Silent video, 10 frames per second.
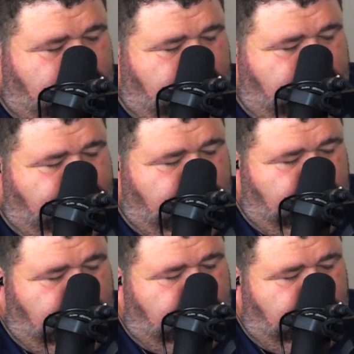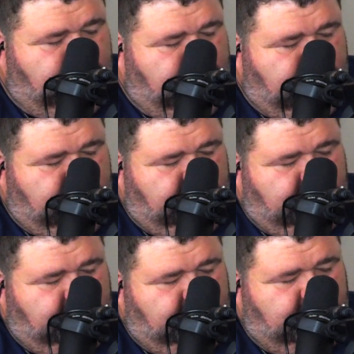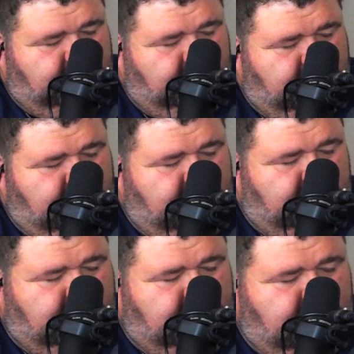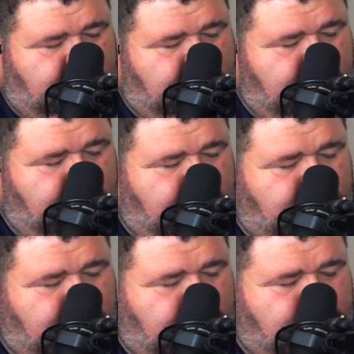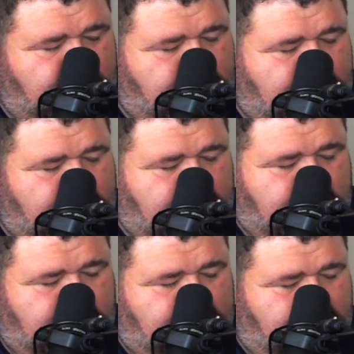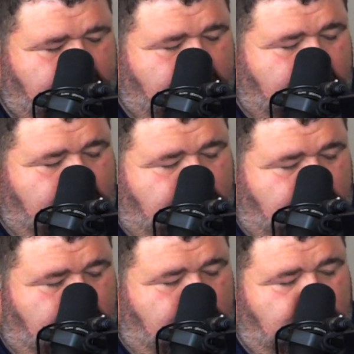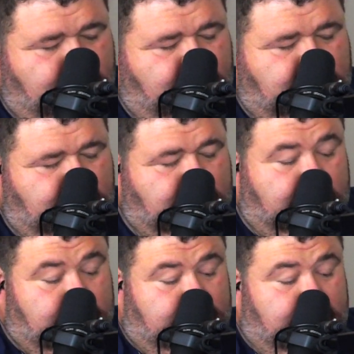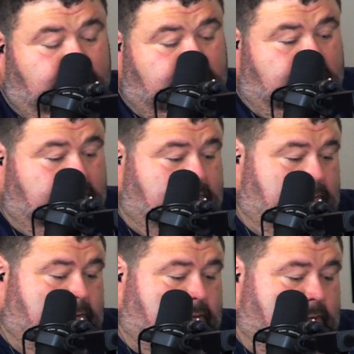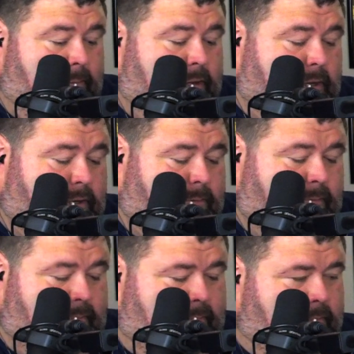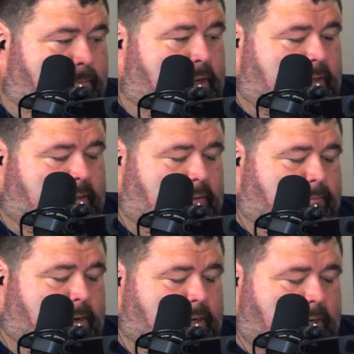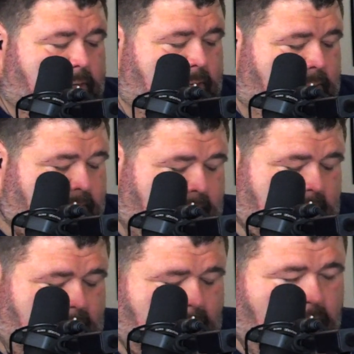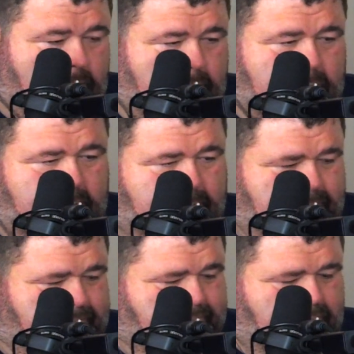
technical difficulties with my headset thing. It's wanting to come unplugged. Um, have to get on Amazon, stimulate some Bezos pocket, I guess. I got to order something.